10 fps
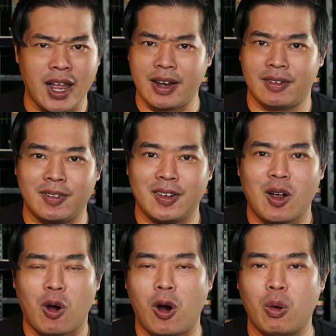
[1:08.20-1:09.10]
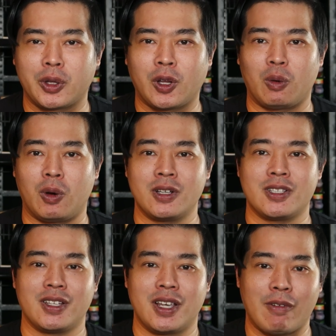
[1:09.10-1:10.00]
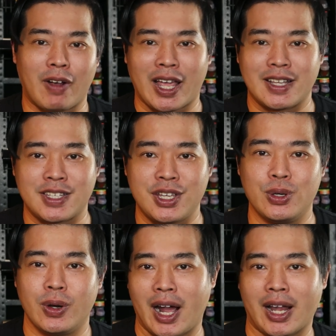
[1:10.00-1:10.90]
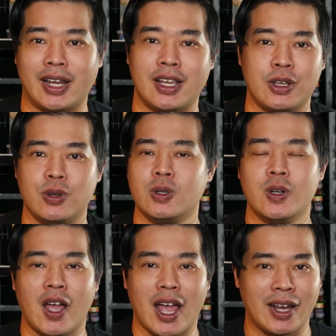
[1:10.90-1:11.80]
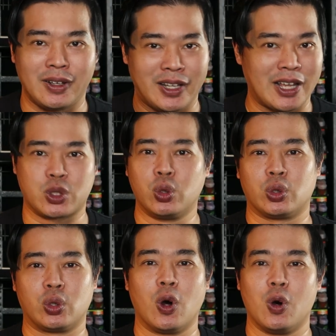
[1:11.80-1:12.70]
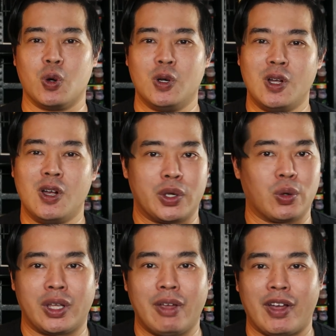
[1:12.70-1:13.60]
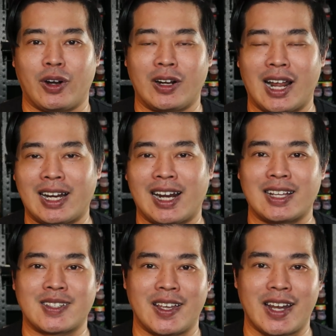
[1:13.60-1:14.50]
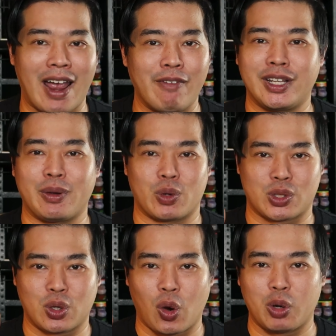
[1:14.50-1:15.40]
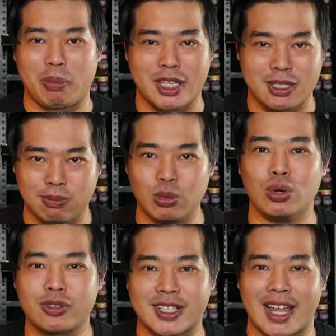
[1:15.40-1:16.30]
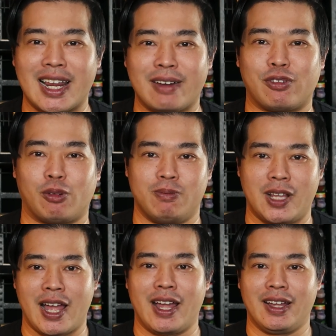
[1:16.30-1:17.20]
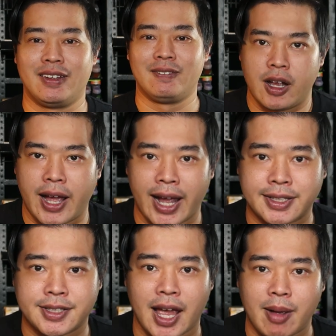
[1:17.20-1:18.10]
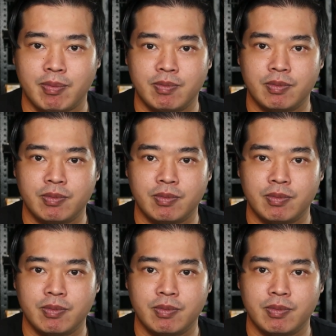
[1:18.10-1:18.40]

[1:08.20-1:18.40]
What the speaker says: And all we thought was, if I can see you, I can hear you, and that's good to go. We could give an online class and everything was going to be smooth sailing from there. Except,